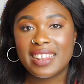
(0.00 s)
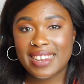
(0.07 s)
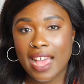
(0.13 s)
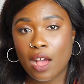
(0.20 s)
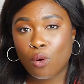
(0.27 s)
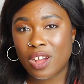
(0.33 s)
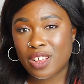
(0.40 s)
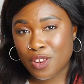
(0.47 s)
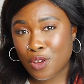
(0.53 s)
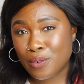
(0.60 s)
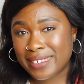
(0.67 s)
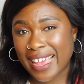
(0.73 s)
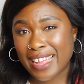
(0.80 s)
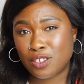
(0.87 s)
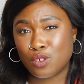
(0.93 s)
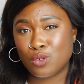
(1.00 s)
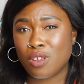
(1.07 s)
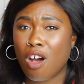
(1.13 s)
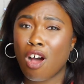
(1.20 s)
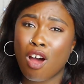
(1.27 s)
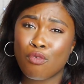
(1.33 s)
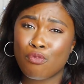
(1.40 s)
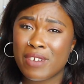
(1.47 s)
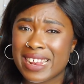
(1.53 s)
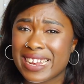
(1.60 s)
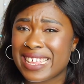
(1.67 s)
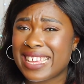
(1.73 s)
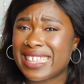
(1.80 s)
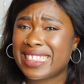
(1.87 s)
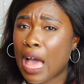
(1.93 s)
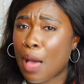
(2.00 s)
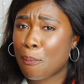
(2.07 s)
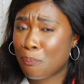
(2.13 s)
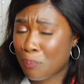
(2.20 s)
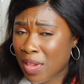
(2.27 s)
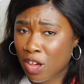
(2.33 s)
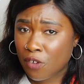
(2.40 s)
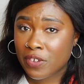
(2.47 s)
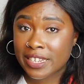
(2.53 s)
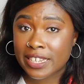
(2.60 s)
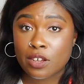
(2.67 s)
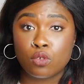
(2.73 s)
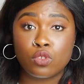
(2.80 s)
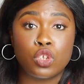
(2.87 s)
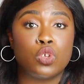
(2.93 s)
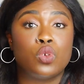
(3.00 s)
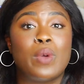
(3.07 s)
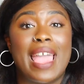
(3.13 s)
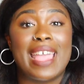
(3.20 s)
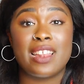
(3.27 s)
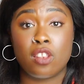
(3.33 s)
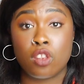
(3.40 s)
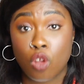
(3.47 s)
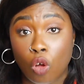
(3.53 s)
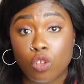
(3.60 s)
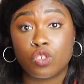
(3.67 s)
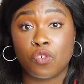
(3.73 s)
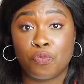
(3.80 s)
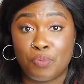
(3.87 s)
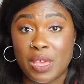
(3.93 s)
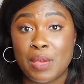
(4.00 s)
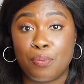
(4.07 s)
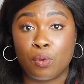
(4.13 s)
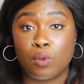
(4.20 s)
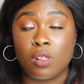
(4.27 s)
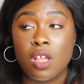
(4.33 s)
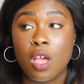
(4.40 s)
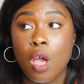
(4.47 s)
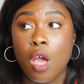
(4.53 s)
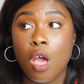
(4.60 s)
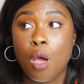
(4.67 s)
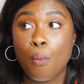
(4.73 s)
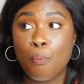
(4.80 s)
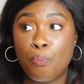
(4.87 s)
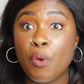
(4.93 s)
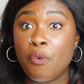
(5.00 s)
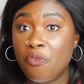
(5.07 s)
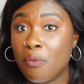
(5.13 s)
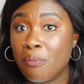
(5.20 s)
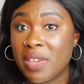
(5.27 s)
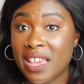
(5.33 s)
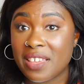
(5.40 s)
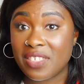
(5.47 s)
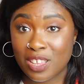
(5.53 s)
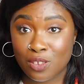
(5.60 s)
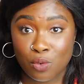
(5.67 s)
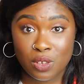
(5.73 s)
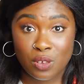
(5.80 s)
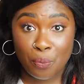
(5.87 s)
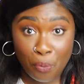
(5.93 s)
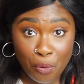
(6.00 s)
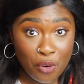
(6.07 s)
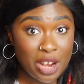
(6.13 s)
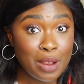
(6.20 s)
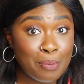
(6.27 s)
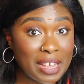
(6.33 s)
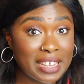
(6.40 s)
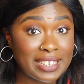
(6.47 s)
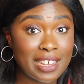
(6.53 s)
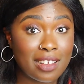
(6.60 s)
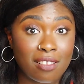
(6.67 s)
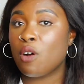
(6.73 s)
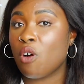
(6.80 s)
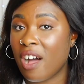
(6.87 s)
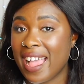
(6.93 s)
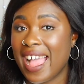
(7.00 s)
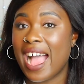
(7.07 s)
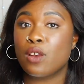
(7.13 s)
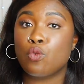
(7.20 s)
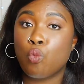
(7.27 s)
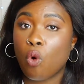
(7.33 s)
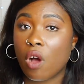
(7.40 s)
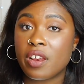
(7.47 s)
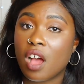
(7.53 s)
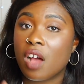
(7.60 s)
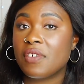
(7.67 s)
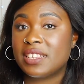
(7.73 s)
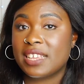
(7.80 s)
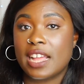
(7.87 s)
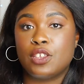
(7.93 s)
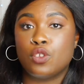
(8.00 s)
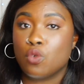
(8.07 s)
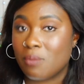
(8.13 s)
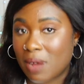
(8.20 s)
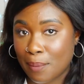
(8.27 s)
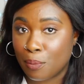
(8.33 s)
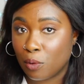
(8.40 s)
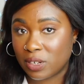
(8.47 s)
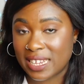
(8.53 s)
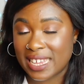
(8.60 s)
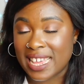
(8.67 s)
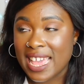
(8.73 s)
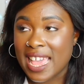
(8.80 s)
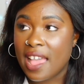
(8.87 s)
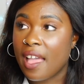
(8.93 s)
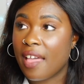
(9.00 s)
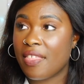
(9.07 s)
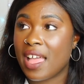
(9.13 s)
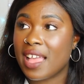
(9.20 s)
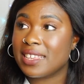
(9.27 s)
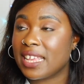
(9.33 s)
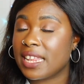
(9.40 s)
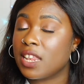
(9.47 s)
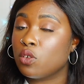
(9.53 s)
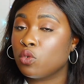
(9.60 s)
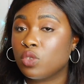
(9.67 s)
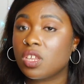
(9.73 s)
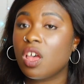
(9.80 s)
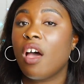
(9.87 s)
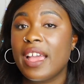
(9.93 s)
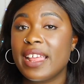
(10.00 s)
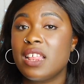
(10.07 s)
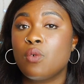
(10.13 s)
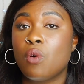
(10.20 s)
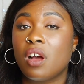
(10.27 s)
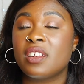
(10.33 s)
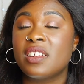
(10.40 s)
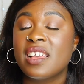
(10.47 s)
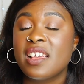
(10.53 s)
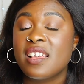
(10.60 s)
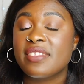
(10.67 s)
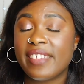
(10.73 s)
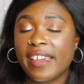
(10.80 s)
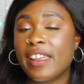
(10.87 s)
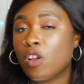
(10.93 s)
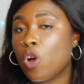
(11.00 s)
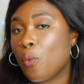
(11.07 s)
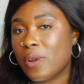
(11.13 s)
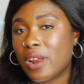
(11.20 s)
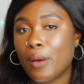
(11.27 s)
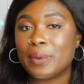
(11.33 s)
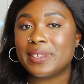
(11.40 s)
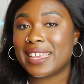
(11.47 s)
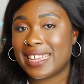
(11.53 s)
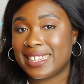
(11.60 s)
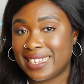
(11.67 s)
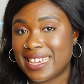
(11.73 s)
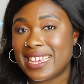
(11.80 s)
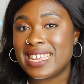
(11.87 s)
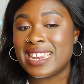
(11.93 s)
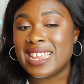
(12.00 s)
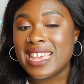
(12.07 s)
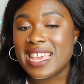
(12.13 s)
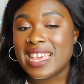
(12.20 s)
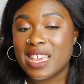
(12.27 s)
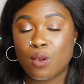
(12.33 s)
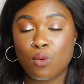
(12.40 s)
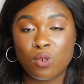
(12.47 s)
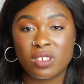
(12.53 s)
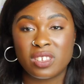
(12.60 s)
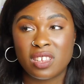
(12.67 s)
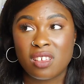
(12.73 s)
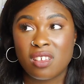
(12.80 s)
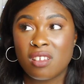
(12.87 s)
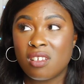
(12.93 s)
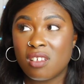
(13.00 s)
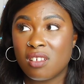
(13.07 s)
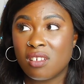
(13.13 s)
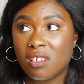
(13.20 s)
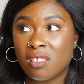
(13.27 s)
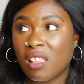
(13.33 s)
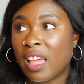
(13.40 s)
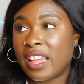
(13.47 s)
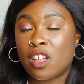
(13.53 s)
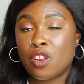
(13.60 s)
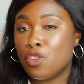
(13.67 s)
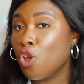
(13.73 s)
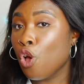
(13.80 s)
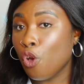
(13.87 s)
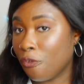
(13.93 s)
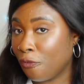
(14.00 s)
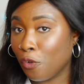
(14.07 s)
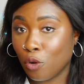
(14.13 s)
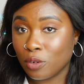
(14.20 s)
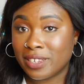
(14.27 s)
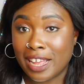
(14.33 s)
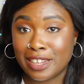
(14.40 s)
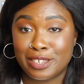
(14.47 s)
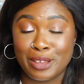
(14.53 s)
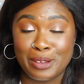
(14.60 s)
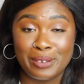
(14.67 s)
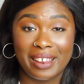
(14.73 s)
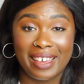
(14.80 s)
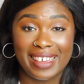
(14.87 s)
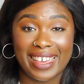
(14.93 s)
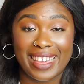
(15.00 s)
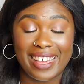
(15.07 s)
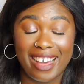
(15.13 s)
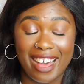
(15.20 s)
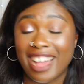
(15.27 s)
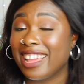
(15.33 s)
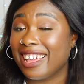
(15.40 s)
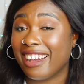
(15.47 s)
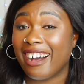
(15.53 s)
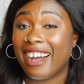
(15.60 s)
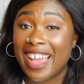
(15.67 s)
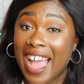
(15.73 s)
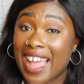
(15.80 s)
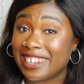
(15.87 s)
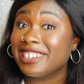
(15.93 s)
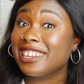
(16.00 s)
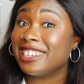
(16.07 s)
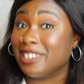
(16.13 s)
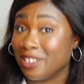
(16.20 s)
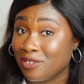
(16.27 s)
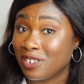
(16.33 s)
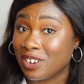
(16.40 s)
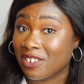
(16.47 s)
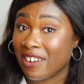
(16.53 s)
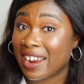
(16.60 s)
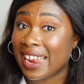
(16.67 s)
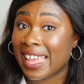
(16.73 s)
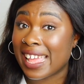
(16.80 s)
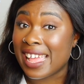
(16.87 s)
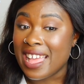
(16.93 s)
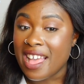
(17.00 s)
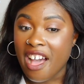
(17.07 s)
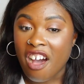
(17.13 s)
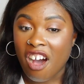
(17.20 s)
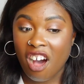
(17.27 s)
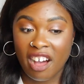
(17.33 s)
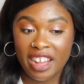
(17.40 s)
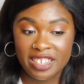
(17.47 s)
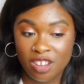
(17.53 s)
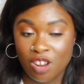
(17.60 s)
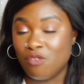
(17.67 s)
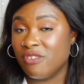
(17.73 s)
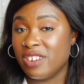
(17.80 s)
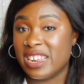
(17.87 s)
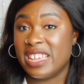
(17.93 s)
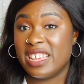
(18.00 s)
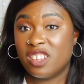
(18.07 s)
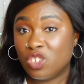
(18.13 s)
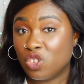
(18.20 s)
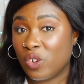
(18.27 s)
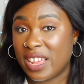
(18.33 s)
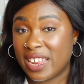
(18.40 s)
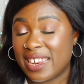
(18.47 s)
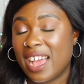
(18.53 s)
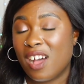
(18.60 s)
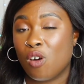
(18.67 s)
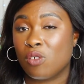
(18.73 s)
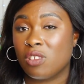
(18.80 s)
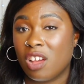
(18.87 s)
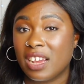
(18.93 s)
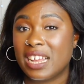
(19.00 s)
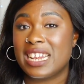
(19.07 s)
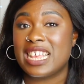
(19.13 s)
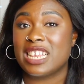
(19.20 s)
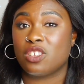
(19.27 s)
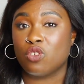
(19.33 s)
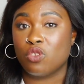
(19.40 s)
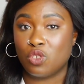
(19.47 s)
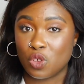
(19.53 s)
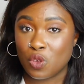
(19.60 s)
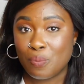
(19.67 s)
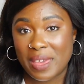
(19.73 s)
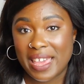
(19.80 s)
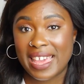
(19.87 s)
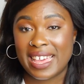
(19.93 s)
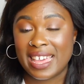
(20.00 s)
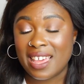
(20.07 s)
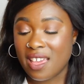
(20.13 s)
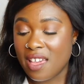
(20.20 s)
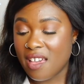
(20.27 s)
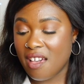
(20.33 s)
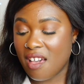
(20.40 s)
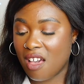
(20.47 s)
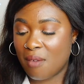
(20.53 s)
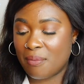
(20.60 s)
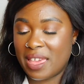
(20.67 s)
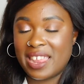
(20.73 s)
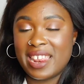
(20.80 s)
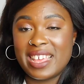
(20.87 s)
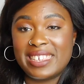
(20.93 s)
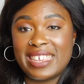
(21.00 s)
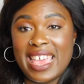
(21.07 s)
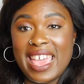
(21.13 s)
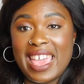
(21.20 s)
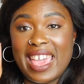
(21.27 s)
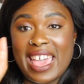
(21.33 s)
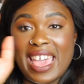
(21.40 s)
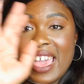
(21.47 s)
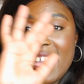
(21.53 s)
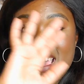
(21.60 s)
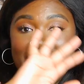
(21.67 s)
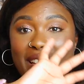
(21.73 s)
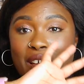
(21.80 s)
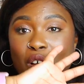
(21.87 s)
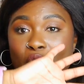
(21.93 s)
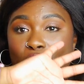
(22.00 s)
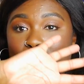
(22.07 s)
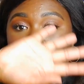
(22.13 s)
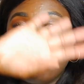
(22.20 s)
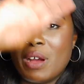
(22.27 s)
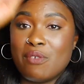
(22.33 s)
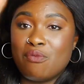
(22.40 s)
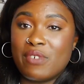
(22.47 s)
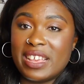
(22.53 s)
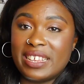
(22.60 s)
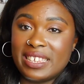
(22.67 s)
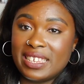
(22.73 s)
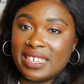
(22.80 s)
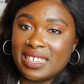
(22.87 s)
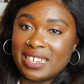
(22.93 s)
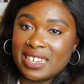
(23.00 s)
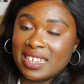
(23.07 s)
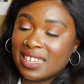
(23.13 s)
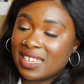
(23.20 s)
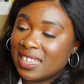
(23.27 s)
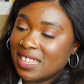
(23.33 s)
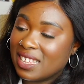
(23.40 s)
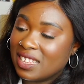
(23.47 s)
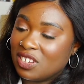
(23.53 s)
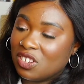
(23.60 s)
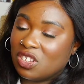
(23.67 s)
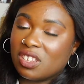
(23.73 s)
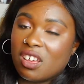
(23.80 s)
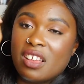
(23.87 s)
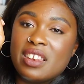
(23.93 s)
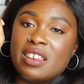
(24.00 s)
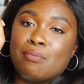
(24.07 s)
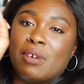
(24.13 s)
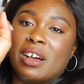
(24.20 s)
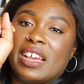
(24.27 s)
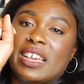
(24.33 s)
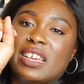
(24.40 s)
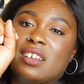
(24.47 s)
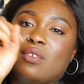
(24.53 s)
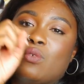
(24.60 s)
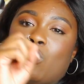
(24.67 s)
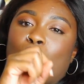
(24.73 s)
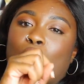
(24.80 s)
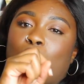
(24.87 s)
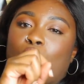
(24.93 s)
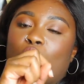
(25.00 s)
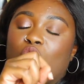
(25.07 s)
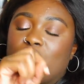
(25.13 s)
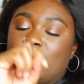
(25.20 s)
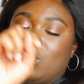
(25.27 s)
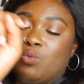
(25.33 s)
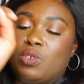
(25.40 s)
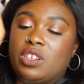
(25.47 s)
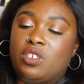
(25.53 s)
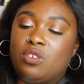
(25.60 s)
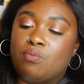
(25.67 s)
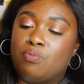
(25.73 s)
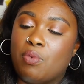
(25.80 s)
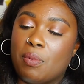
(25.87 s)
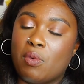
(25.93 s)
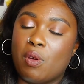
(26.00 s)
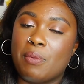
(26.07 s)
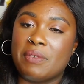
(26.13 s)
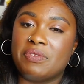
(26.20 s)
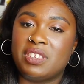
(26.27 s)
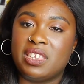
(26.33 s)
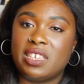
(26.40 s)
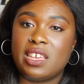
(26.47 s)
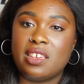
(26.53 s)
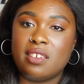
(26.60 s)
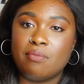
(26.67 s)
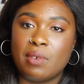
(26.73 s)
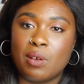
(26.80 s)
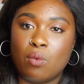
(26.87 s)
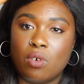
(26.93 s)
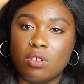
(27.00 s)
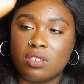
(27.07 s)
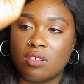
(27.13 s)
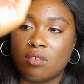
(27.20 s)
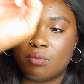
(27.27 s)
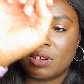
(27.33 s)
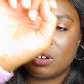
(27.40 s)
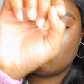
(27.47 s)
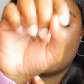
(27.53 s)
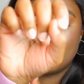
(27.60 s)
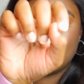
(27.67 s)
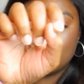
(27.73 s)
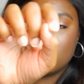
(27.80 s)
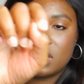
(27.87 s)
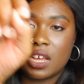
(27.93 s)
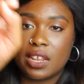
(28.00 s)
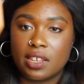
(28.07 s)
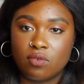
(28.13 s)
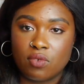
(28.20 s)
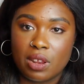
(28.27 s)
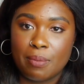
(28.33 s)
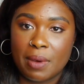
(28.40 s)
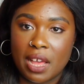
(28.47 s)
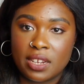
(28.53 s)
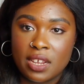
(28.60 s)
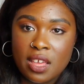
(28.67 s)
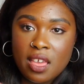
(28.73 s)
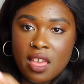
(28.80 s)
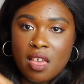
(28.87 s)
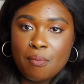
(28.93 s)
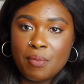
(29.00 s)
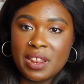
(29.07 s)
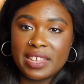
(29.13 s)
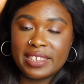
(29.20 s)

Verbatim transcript: Now, I know tattoos aren't really that big of a deal to a lot of people, but for me, this was a pretty big deal. I had one other tattoo on my body, and that is a little tiny one that I got when I was 18. It was like a no-fault tattoo. Like, I, I actually do regret it. I don't really enjoy it now. Luckily, it's not too big. Um, it is here on my wrist, just under my watch which you probably won't be able to see my watch oh my god my watch tan is really bad but